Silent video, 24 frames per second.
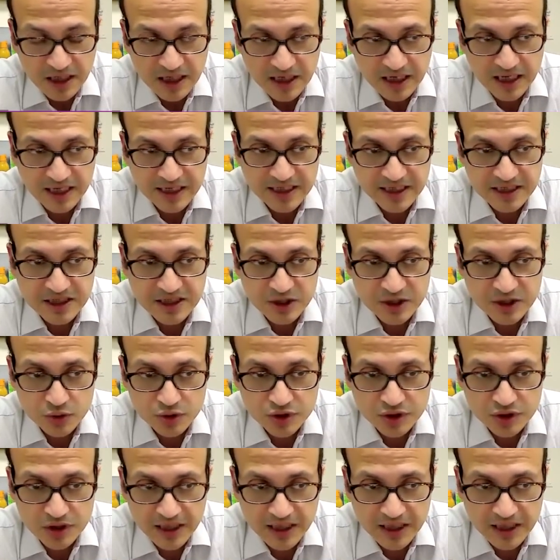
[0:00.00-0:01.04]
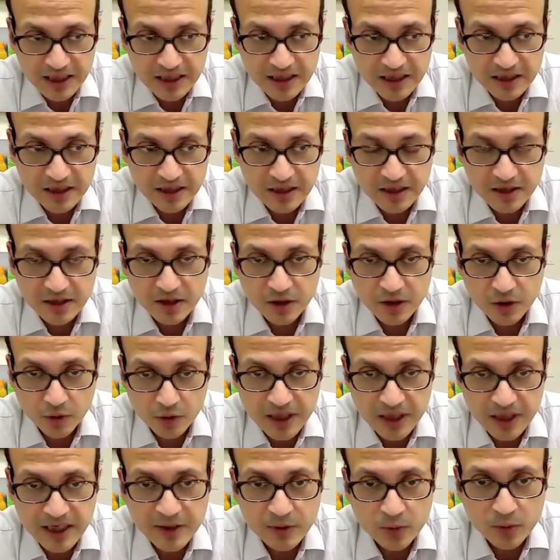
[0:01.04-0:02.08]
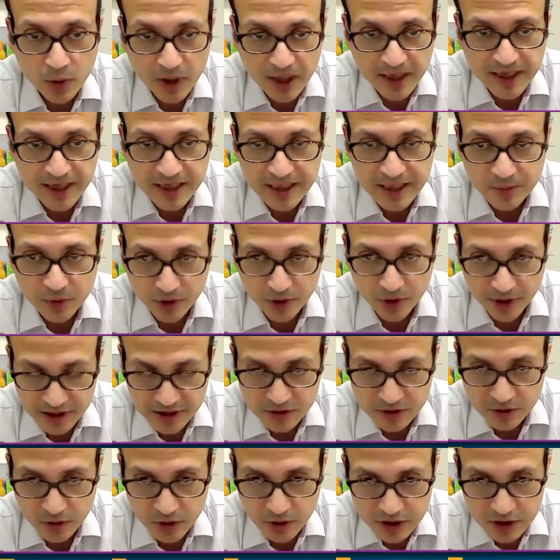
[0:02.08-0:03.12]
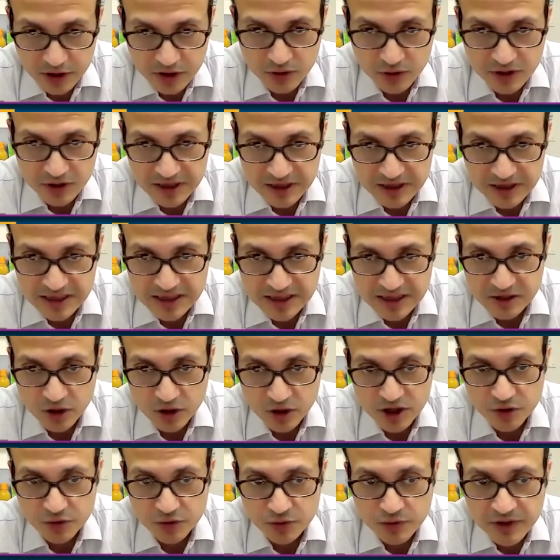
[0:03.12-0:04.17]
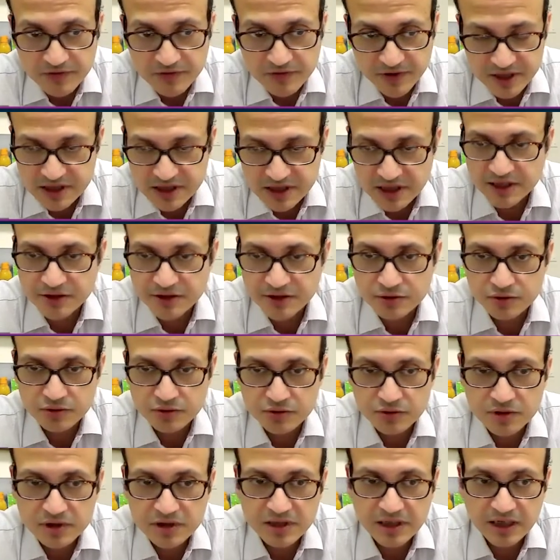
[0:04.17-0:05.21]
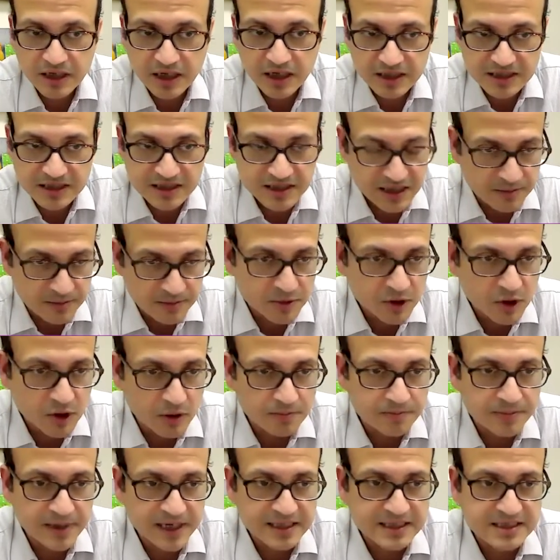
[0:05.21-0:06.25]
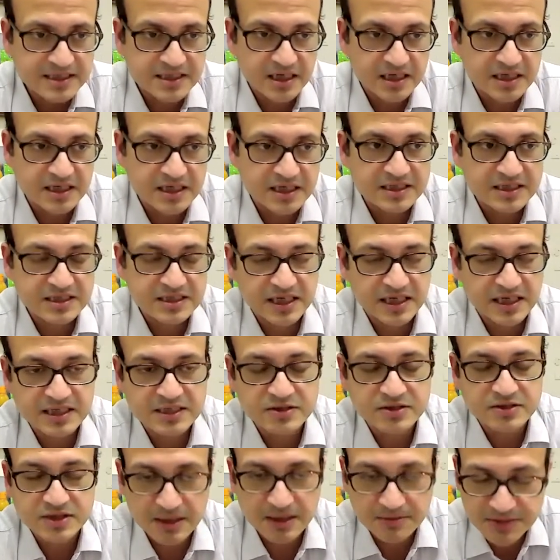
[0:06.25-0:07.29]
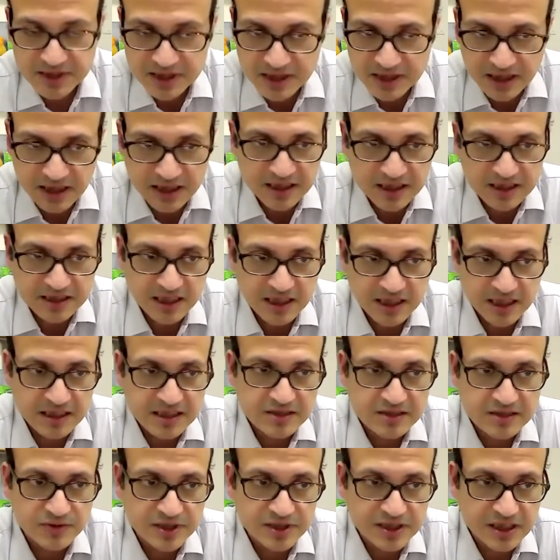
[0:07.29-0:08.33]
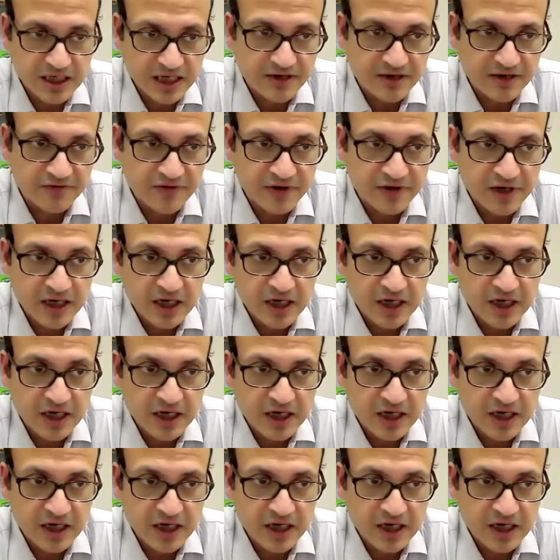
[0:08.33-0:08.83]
And it's usually only one endpoint. Although this is not universally true, there are some complex study designs or some study designs which have